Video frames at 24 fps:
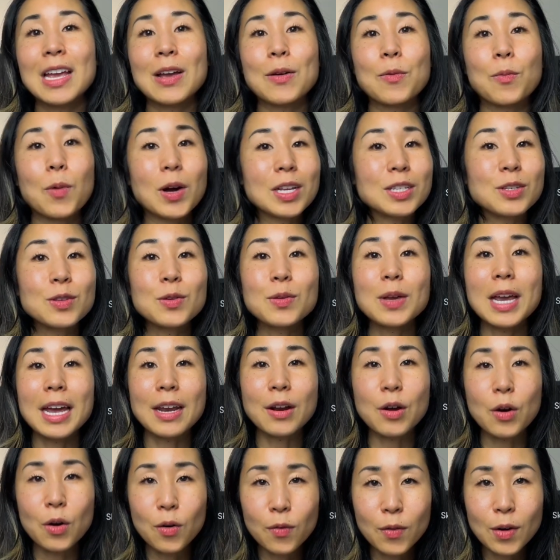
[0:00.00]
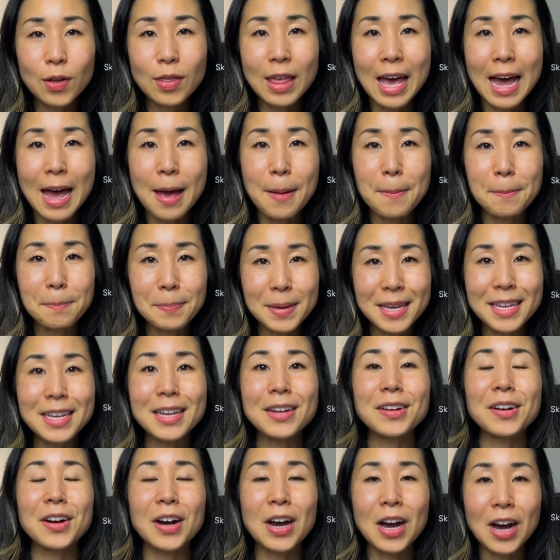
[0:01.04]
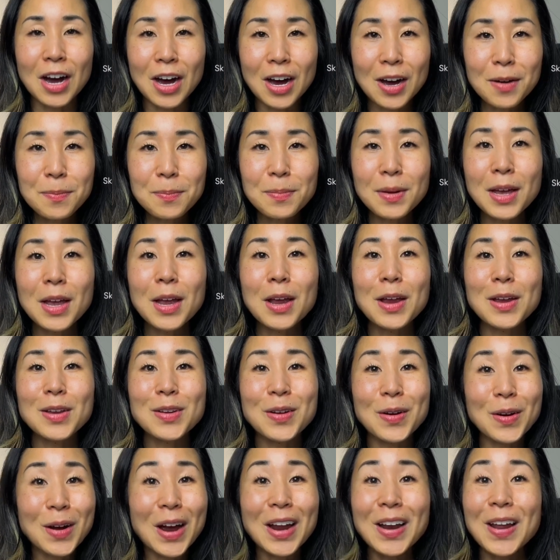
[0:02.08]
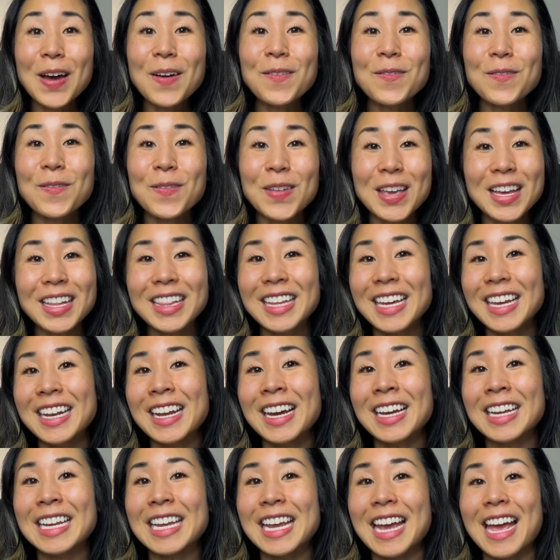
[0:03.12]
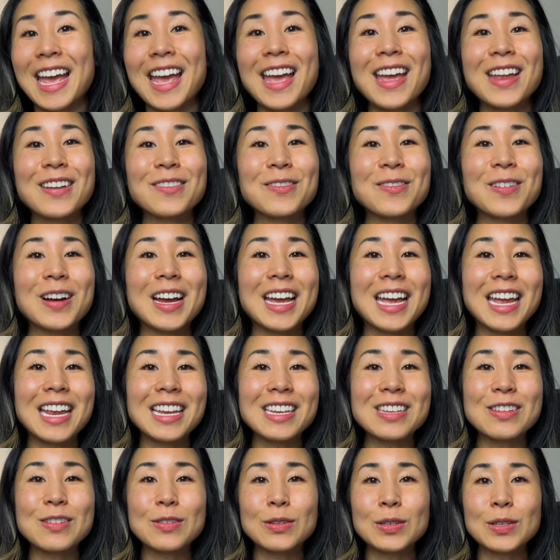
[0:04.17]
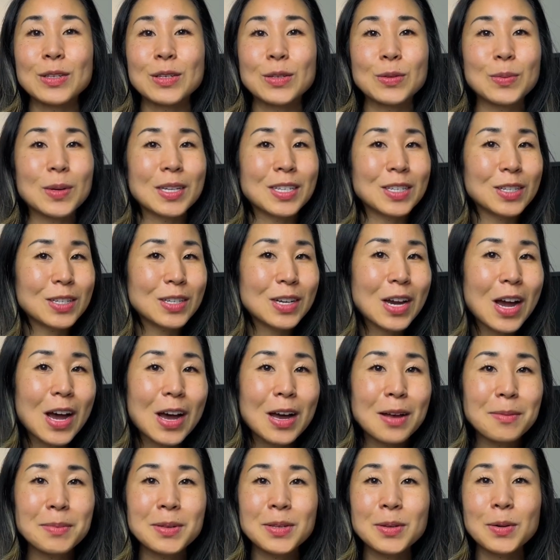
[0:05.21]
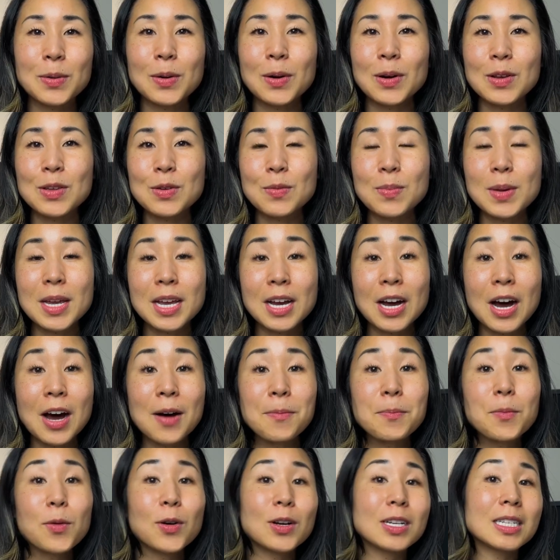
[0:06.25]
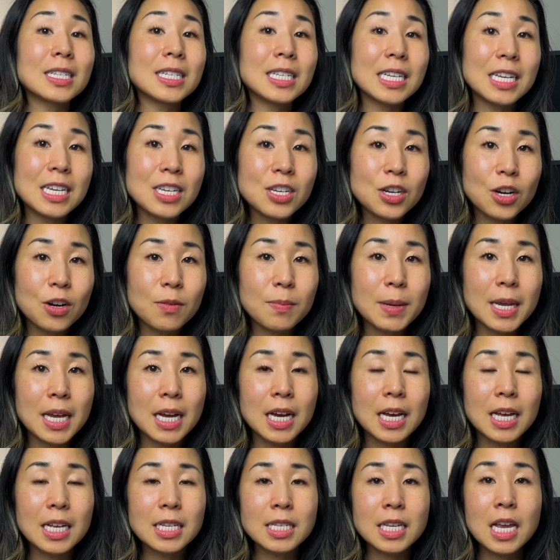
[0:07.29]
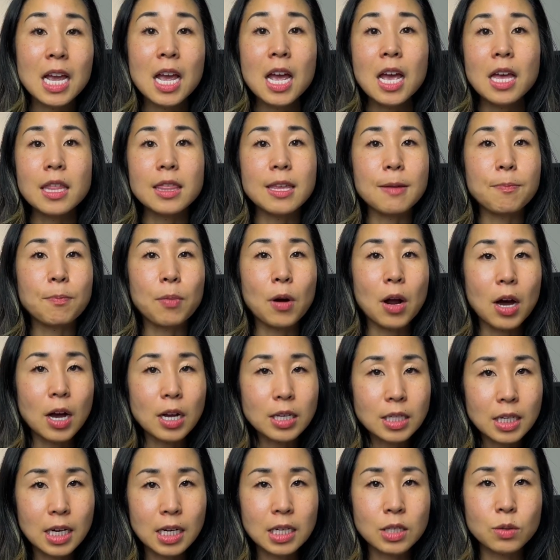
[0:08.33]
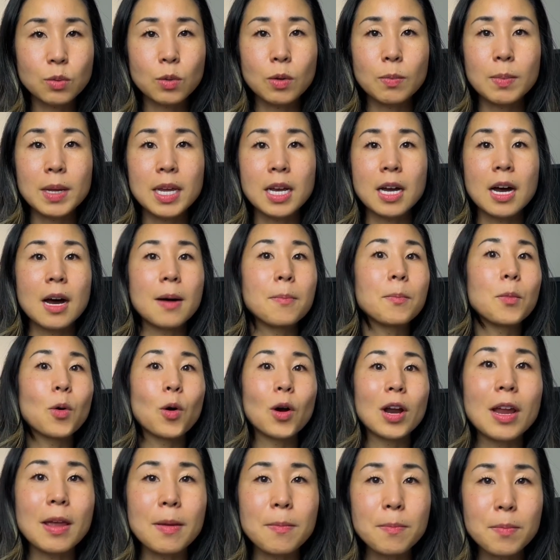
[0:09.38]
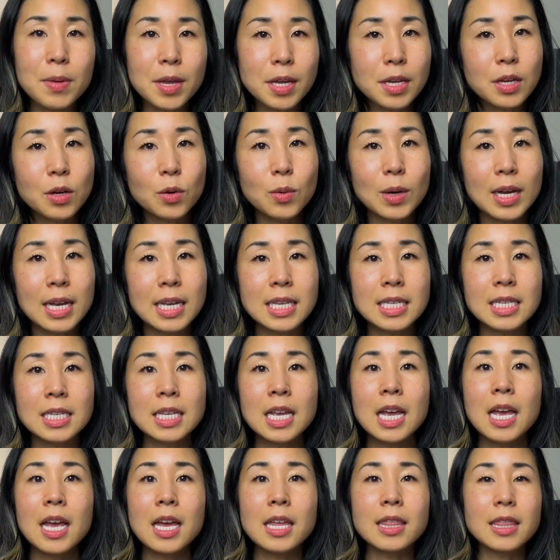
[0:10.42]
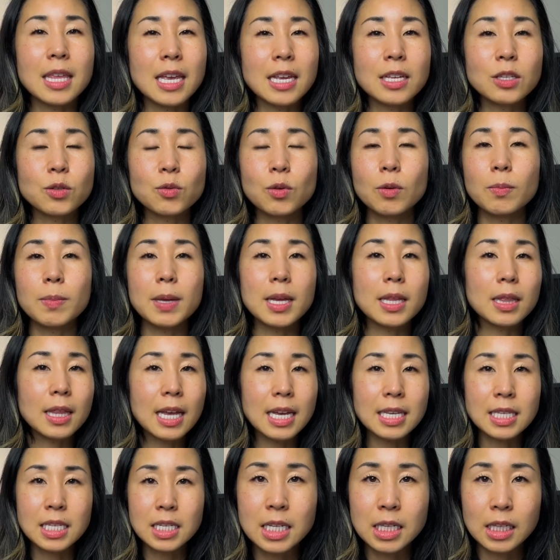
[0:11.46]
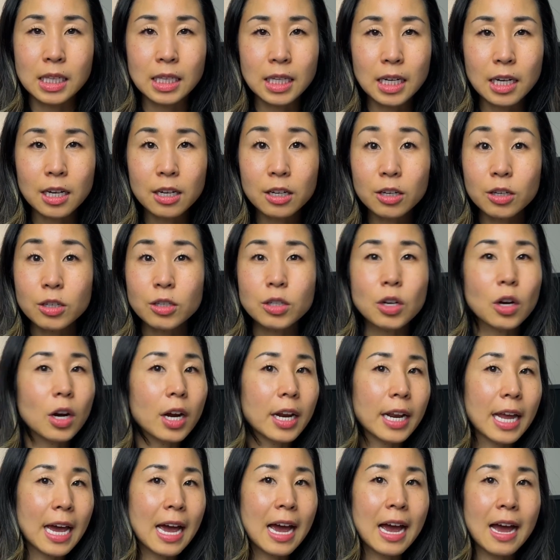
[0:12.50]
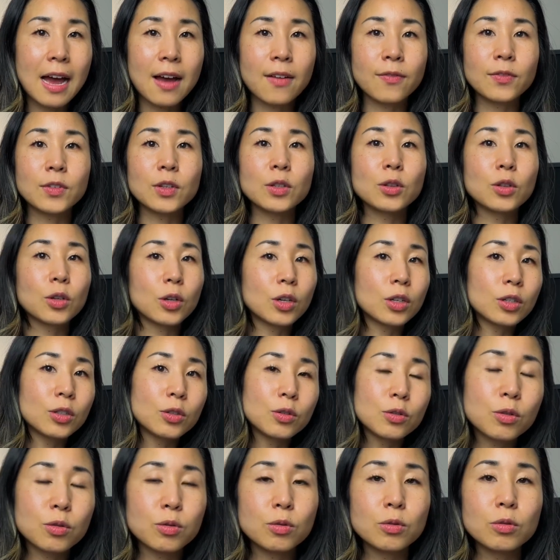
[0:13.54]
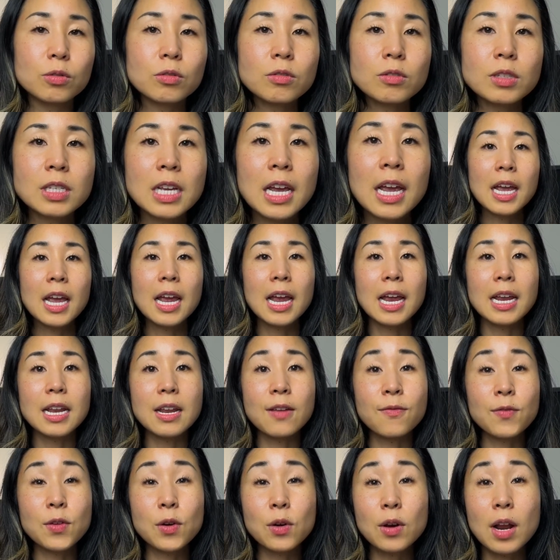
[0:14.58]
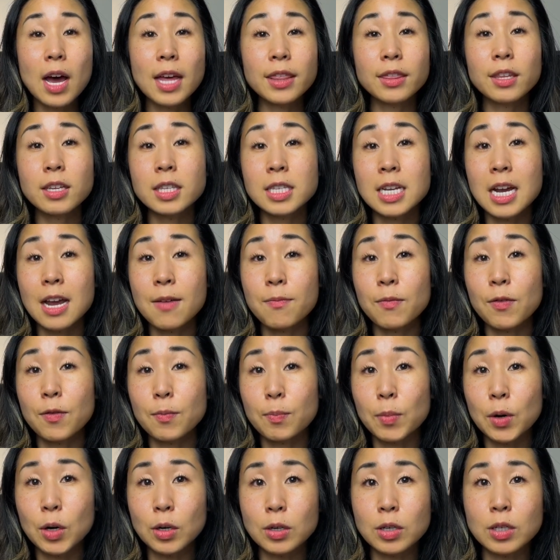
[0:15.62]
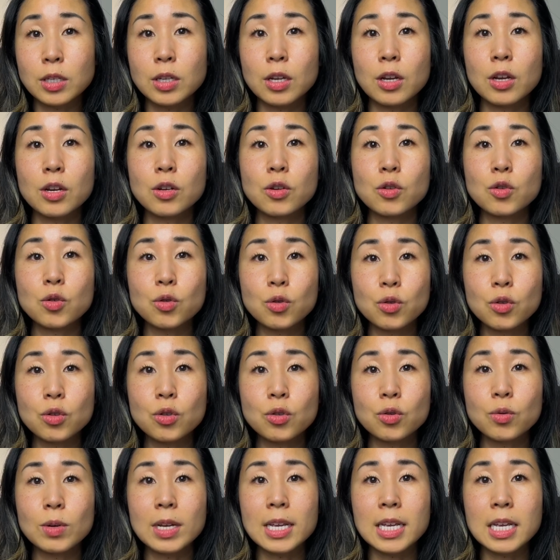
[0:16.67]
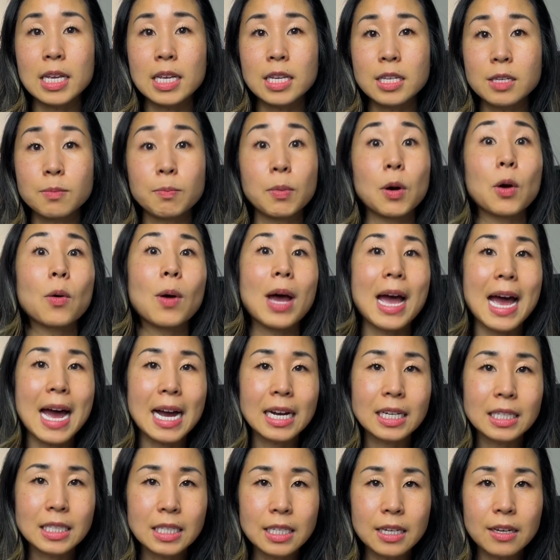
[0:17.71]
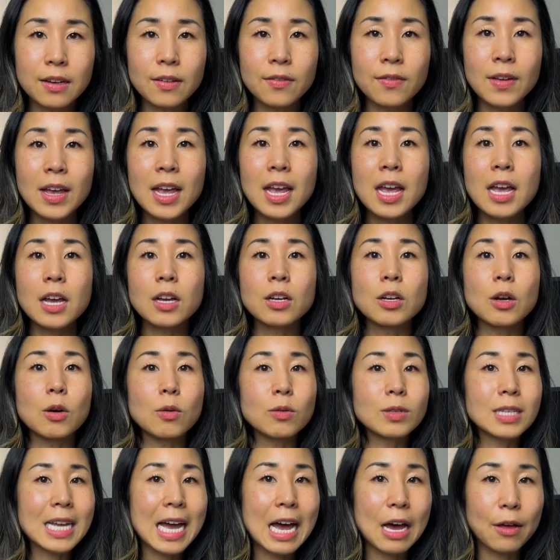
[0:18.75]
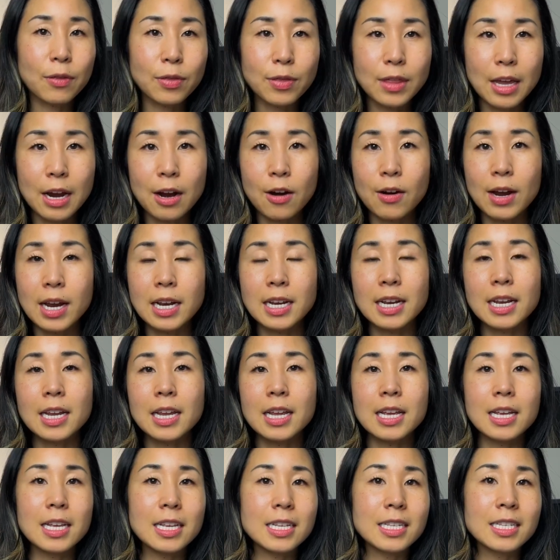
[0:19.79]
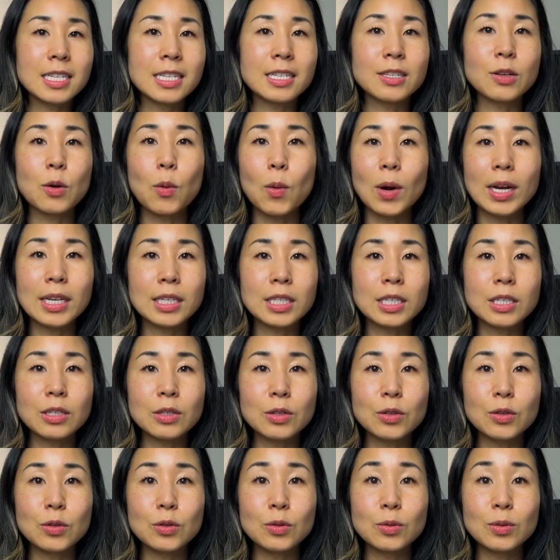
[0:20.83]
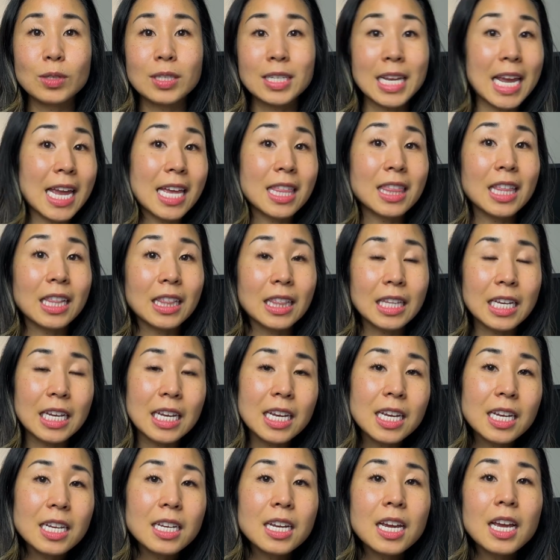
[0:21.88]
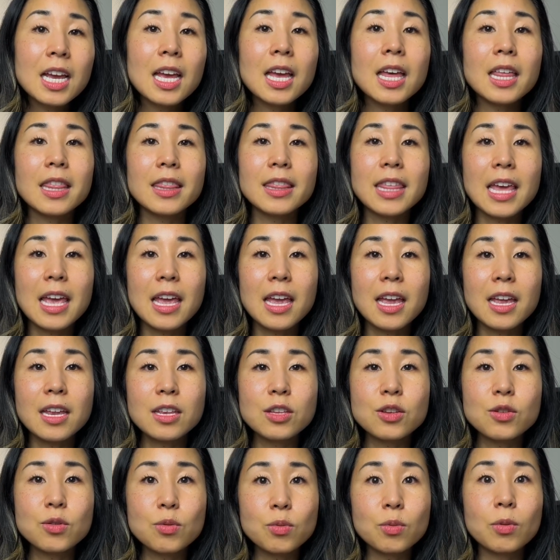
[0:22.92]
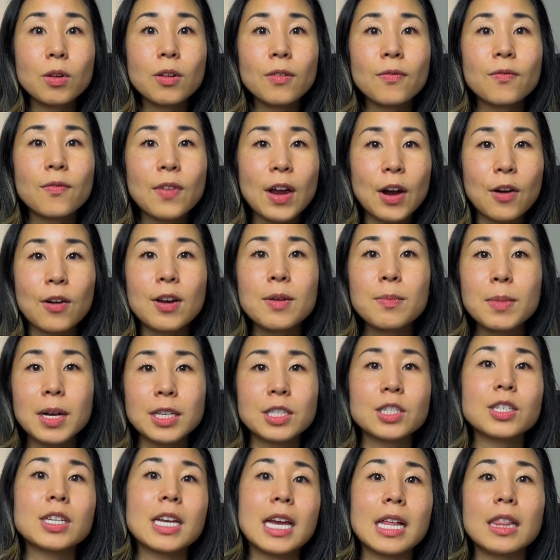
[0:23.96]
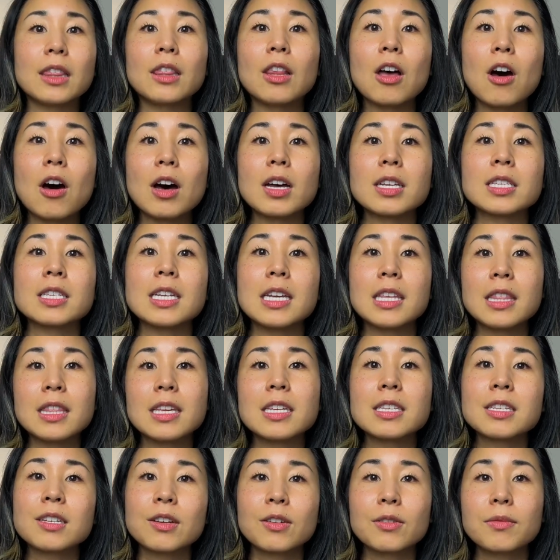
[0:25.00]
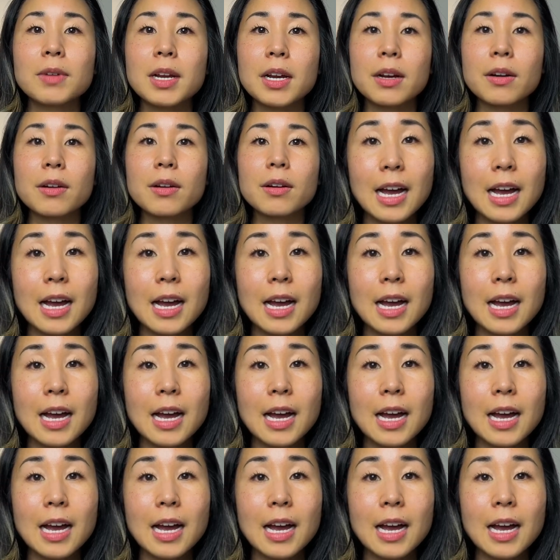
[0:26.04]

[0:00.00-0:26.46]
Once you get over that beginner hump, you're gonna feel it again when you switch jobs or you become more senior because the projects will become more ambiguous, things will be less clear, you're gonna have to learn new tools. And if you're not the type of person who is proactive, goes out there and is going to take the lead, then you will very much get lost in this career.